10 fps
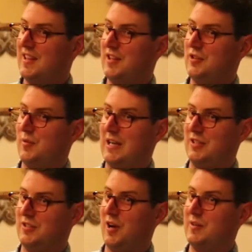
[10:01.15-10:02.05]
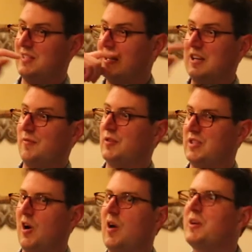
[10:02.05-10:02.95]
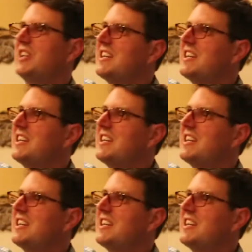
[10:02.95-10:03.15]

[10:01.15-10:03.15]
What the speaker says: the director's always in an interview say, oh, I wish I